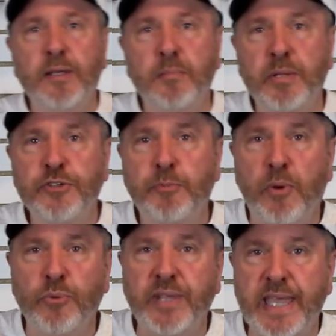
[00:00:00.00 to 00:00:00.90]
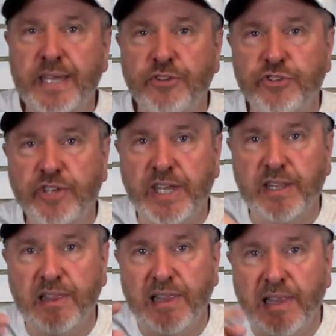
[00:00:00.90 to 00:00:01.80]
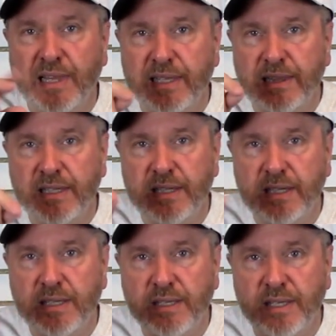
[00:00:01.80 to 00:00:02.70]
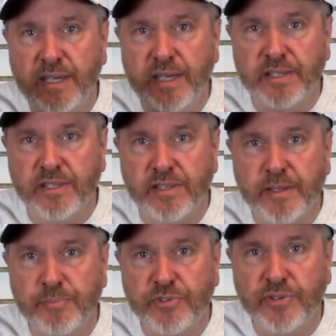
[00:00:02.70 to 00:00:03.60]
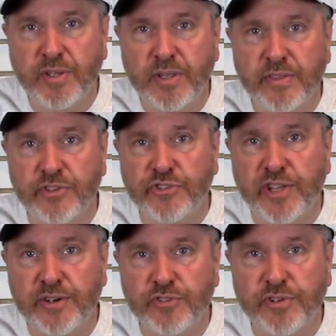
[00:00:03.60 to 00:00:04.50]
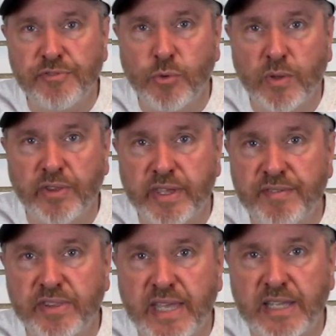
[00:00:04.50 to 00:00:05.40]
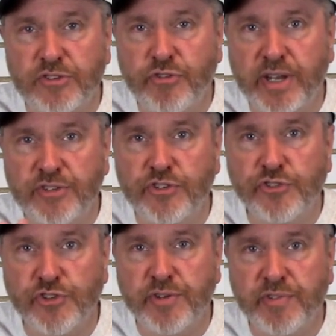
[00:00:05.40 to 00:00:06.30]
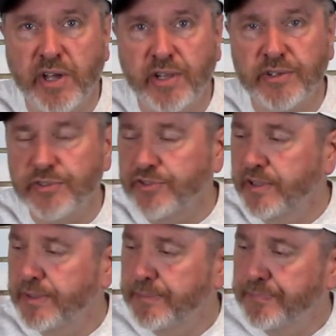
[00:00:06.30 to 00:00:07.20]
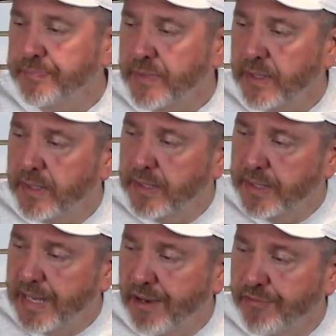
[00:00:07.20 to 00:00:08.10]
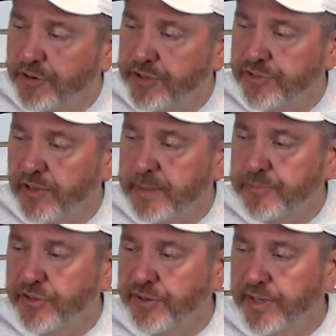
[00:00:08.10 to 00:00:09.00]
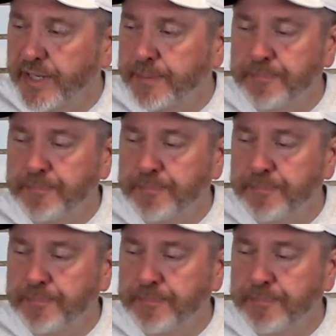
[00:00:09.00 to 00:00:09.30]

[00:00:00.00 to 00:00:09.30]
bleach bone tan and just kind of lightly hit the tips, the centers if you will, to give it that transition of colors. Now for his lips area,